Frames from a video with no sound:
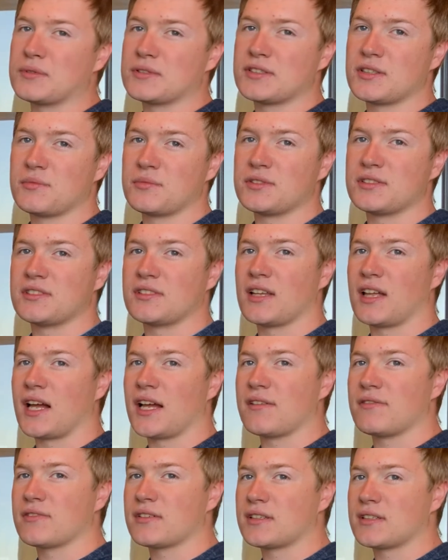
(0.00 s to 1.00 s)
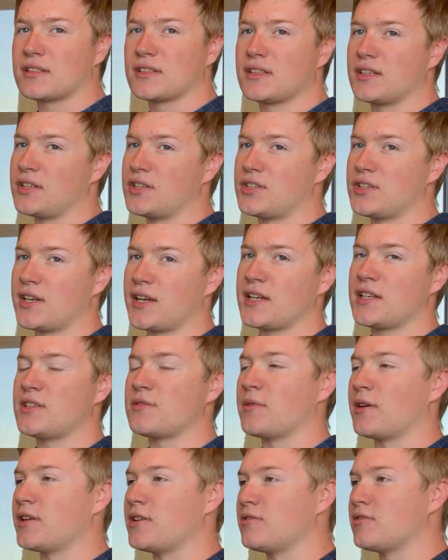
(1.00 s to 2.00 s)
someone's life can
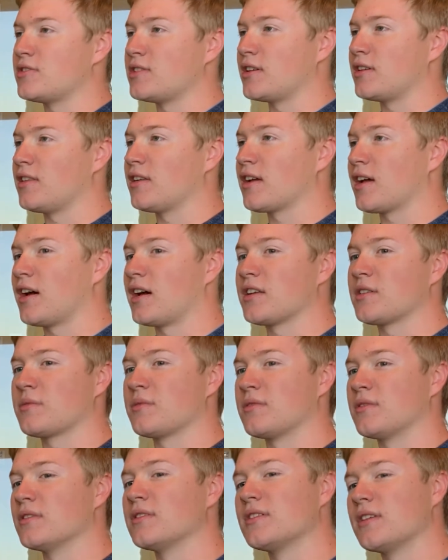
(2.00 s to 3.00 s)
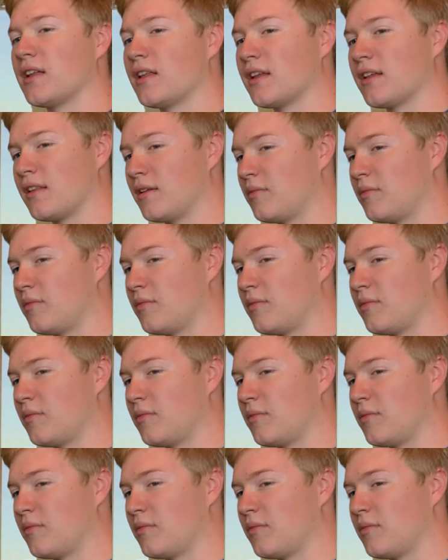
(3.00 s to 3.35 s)
change by you sharing the gospel and telling